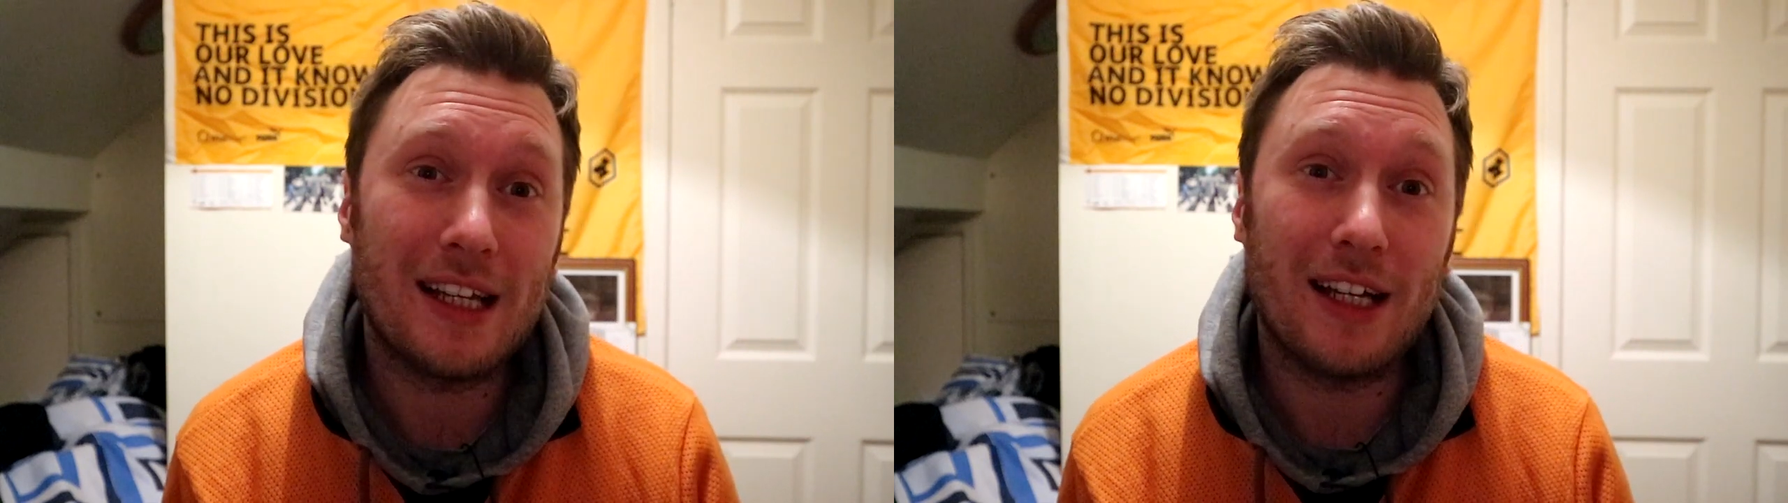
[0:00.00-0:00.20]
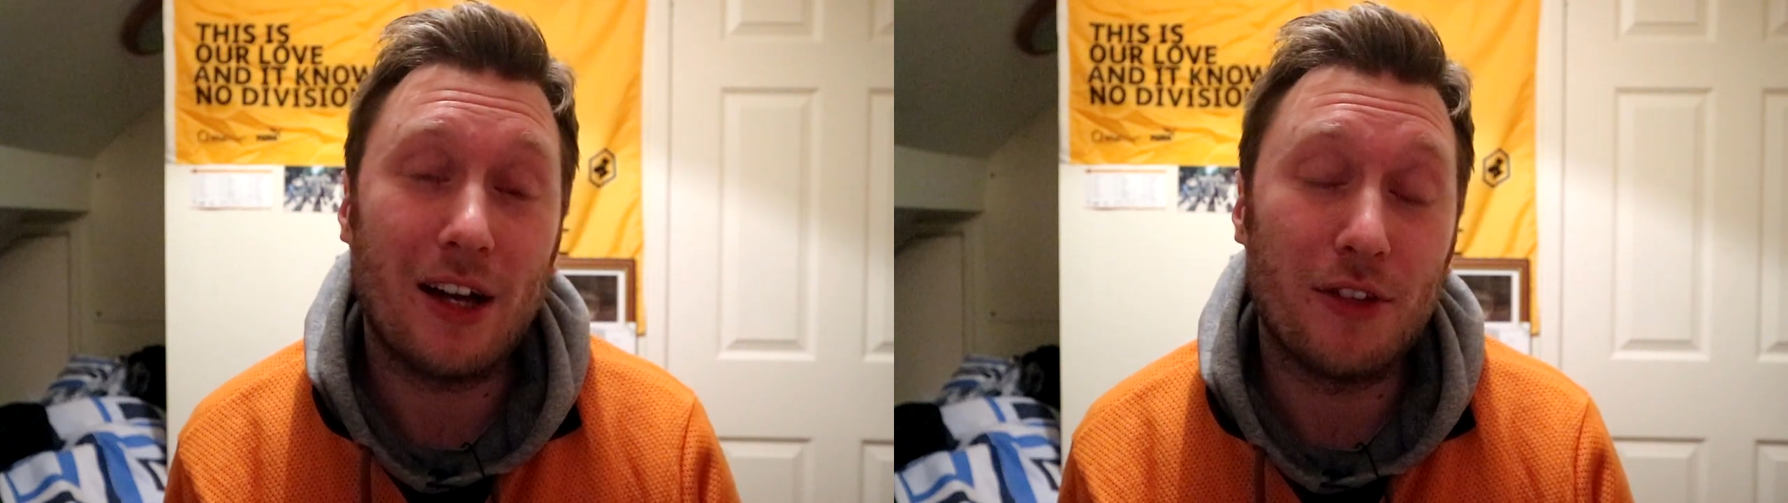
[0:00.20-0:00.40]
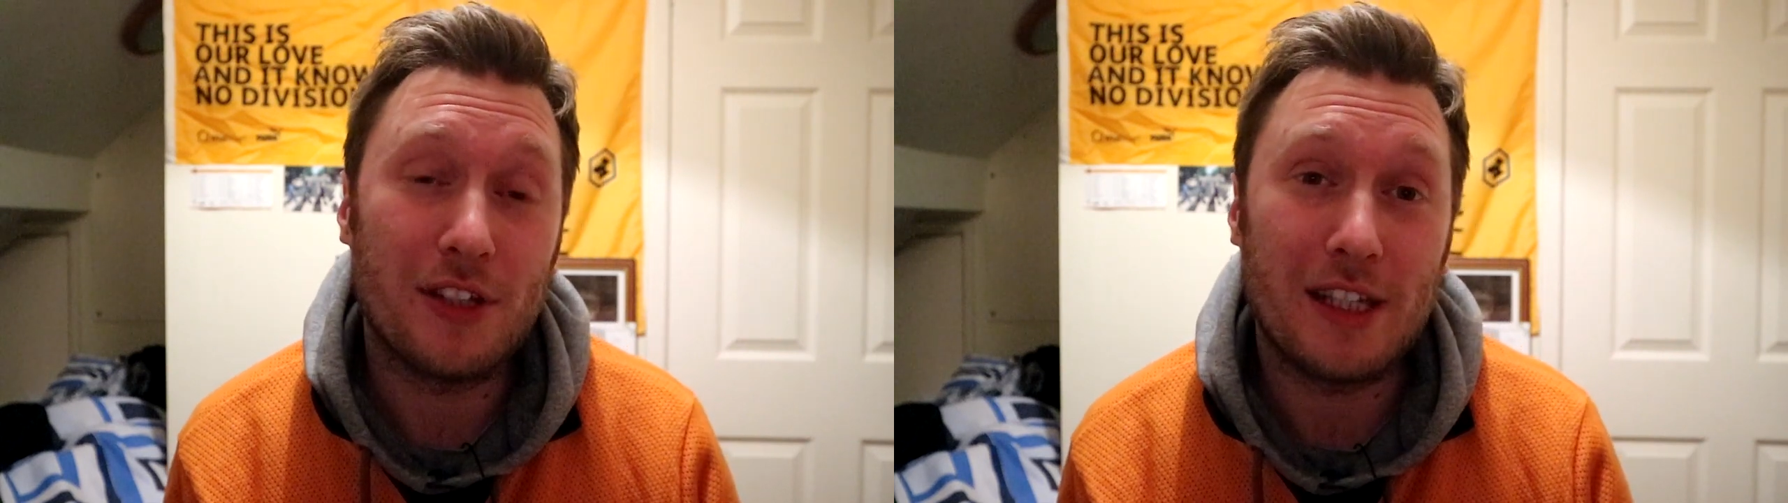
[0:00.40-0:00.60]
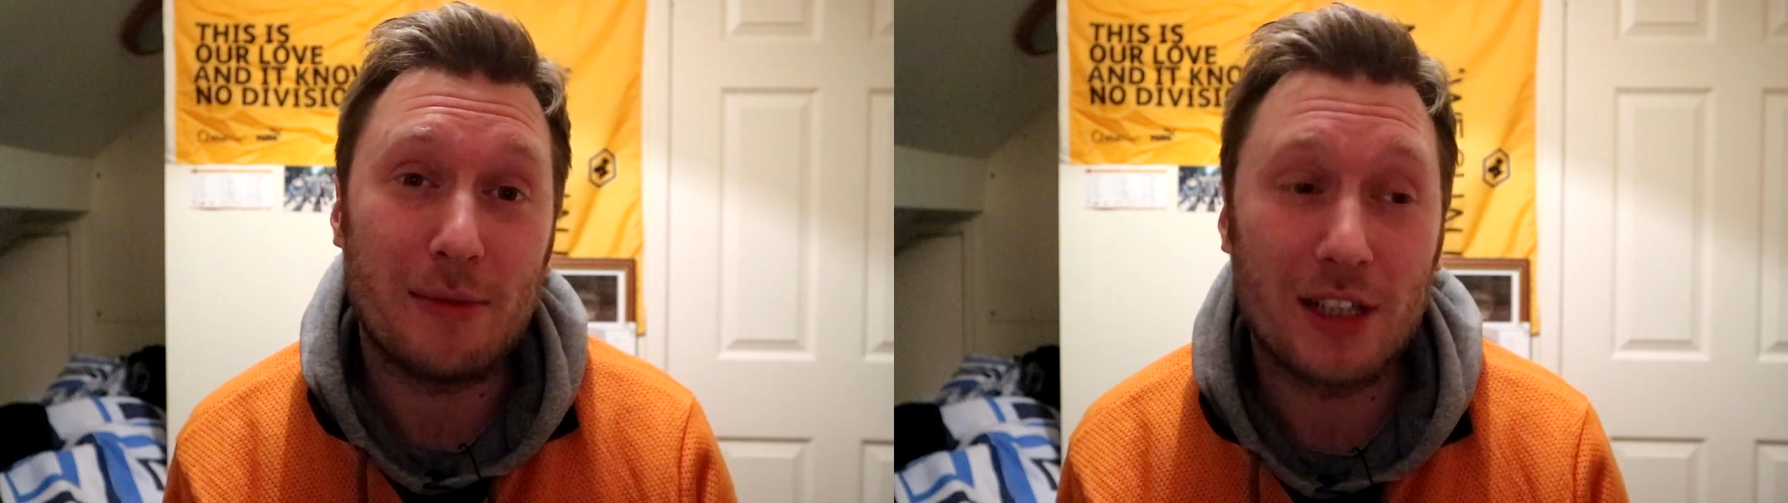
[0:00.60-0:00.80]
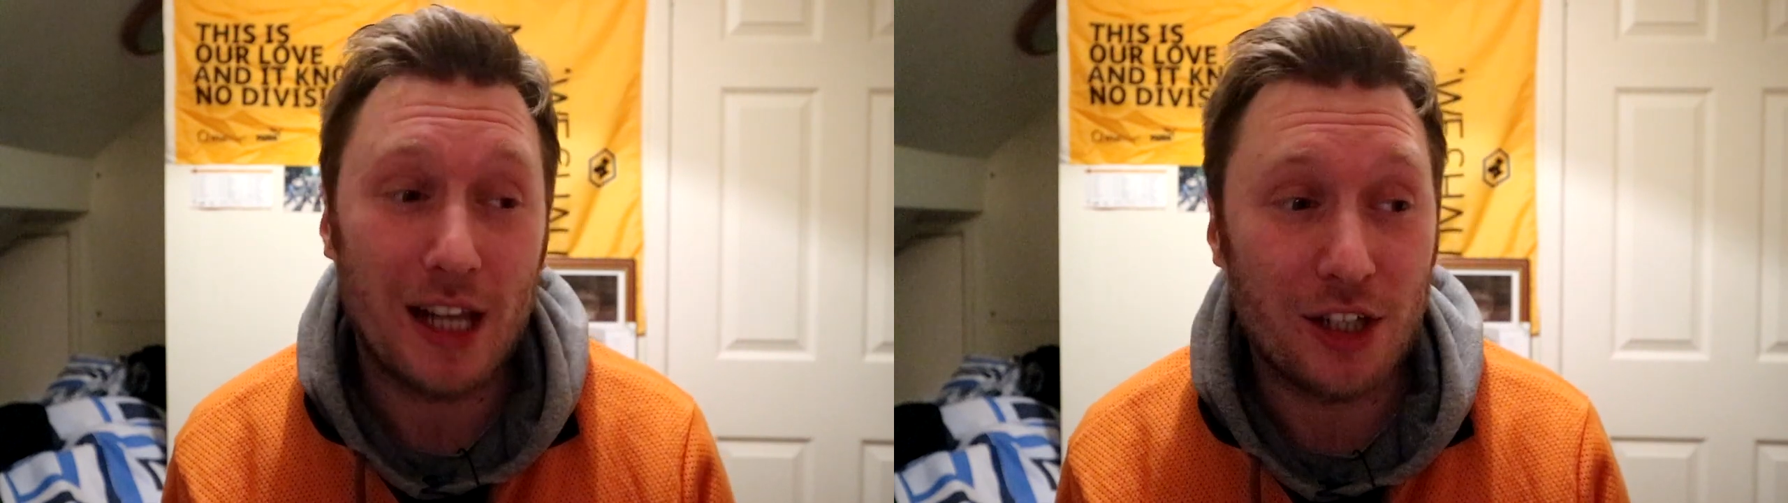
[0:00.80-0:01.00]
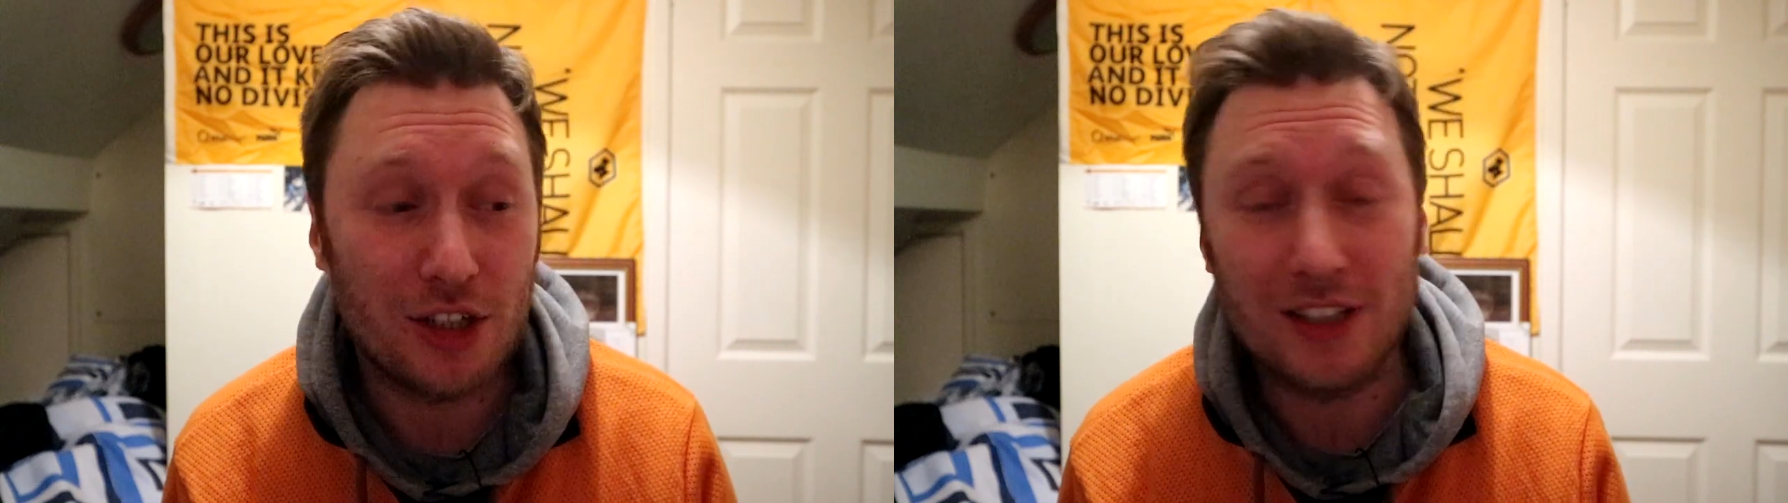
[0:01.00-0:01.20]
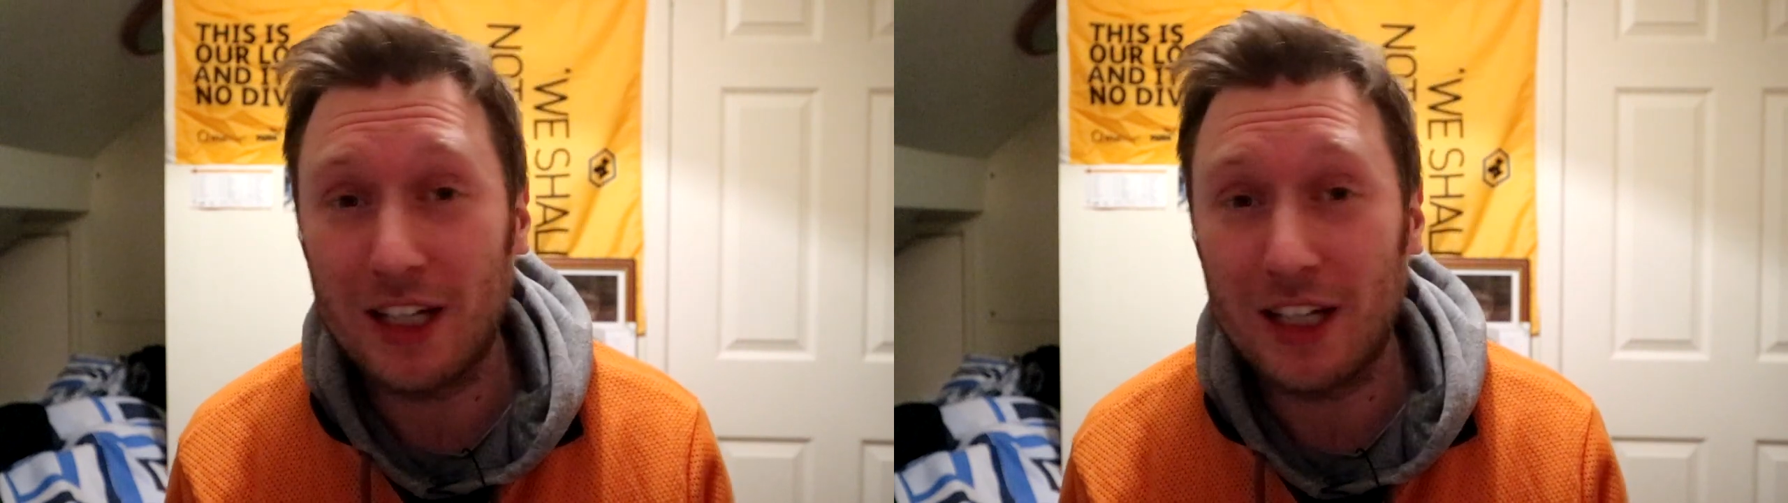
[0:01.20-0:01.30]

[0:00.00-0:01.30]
uh, on the team selection.